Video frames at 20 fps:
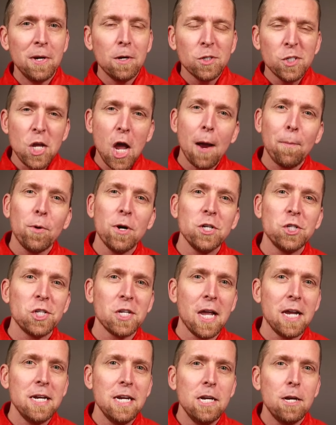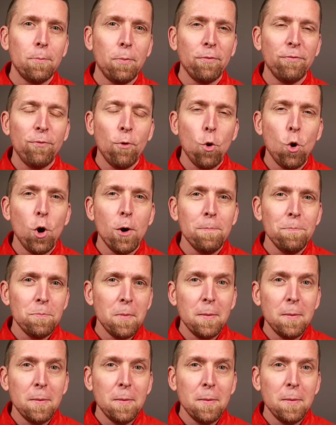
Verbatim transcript: here's the operations I need to perform.